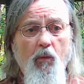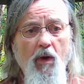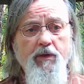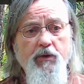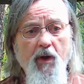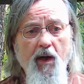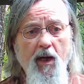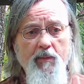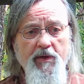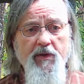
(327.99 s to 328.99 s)
"One
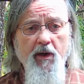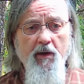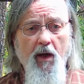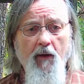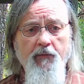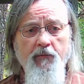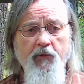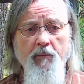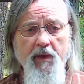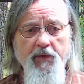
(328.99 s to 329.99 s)
tribe is cut off
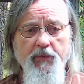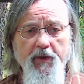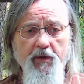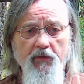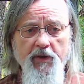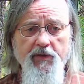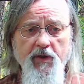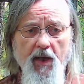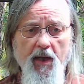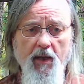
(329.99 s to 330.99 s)
from Israel this
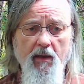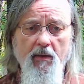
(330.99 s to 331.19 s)
day.